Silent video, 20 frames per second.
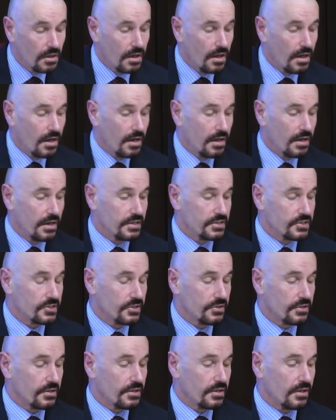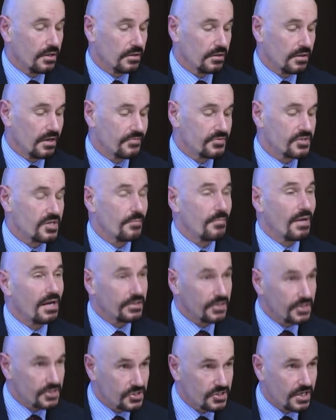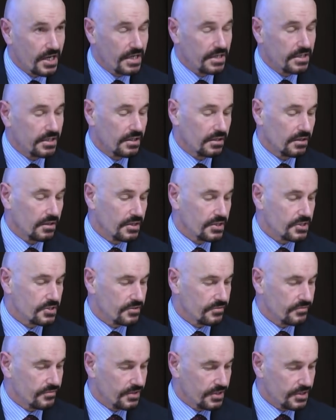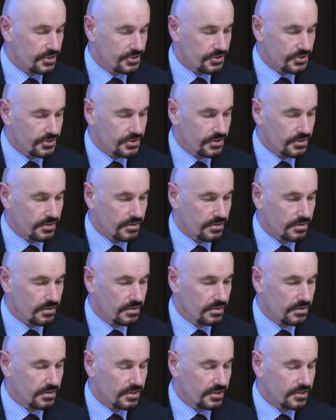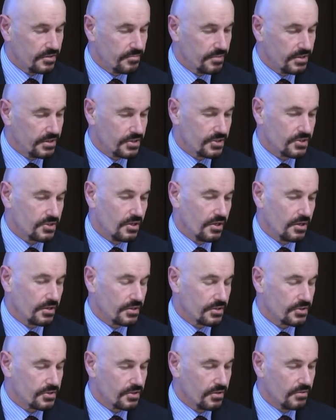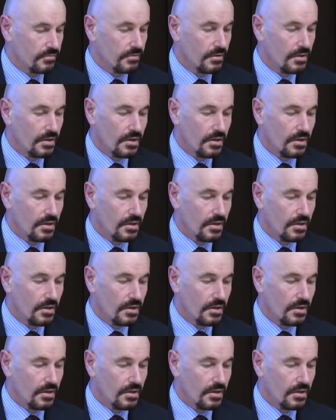and so that they'll have some understanding at least of the issues that need to be decided. So